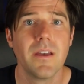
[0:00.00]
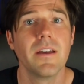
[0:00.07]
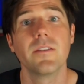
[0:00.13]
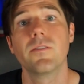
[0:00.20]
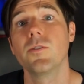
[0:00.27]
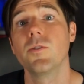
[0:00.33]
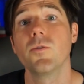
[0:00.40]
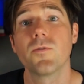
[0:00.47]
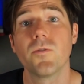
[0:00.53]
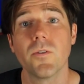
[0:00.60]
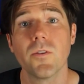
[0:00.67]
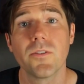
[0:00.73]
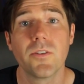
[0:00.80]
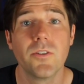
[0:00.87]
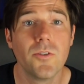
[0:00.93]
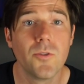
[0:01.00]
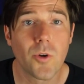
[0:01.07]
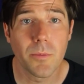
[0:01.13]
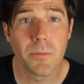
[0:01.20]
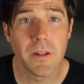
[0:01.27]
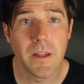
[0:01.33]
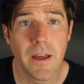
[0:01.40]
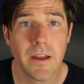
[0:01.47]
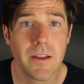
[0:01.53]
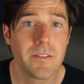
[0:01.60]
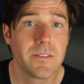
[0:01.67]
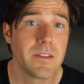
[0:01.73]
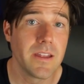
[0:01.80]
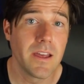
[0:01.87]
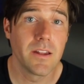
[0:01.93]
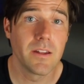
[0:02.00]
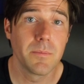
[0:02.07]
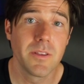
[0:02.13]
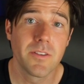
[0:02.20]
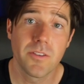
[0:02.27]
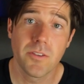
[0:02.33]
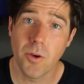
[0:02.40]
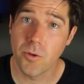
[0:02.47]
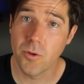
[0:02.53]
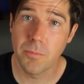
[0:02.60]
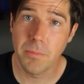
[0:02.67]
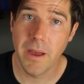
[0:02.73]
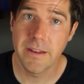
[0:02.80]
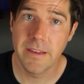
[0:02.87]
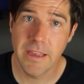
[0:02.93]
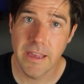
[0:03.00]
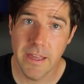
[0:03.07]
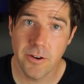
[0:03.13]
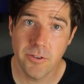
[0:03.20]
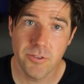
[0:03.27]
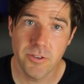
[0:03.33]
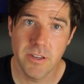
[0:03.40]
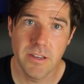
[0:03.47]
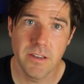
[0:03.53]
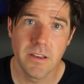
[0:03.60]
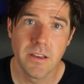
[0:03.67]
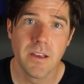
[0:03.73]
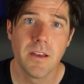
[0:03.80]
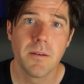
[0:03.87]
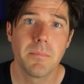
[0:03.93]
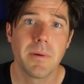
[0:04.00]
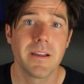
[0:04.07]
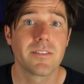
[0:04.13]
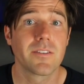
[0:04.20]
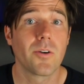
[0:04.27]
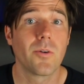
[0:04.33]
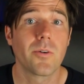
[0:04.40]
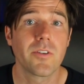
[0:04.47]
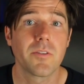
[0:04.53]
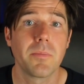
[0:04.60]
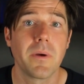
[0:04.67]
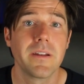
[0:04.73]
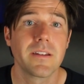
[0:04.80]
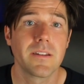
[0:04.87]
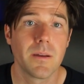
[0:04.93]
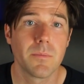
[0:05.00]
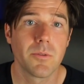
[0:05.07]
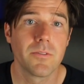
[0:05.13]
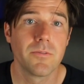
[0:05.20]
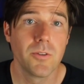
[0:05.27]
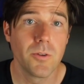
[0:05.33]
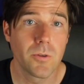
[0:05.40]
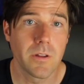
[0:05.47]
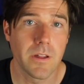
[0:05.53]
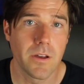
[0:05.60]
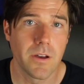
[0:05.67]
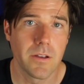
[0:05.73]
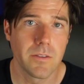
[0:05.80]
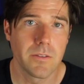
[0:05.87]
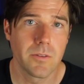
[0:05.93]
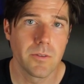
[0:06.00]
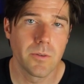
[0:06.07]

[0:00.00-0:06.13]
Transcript: it's useful to normalize an element's total binding energy by its corresponding number of nucleons,